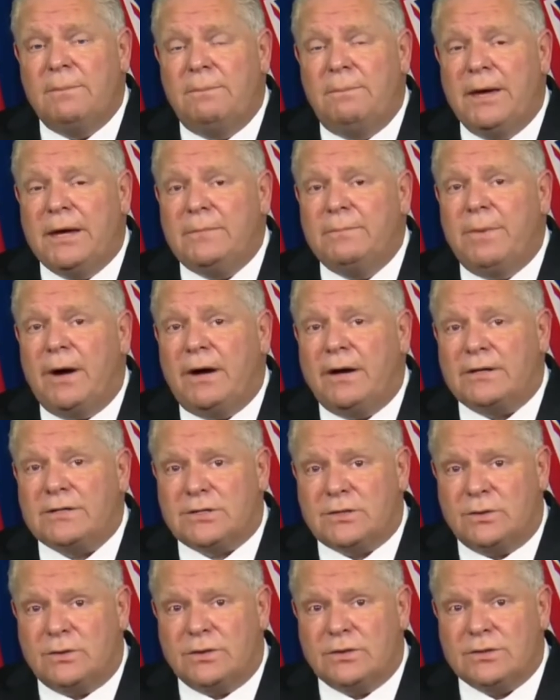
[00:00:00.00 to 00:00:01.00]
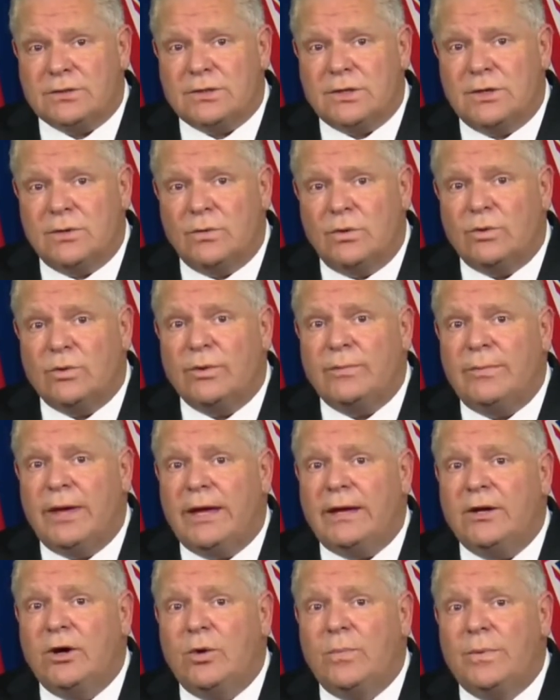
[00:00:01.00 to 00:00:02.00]
big box stores will
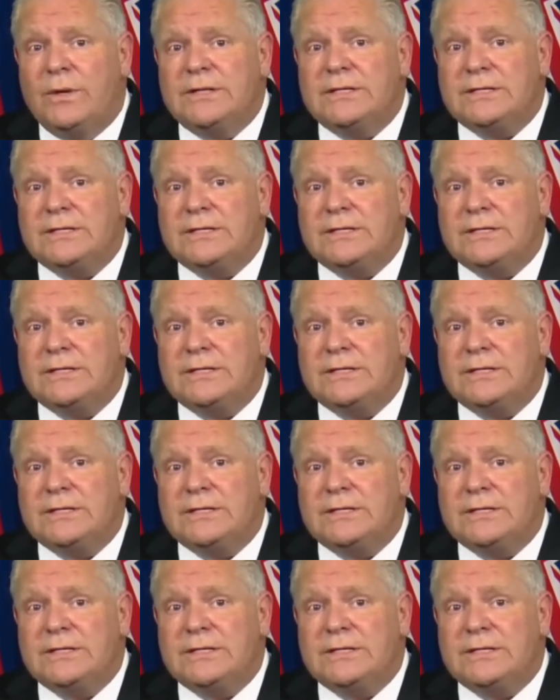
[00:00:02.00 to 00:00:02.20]
remain open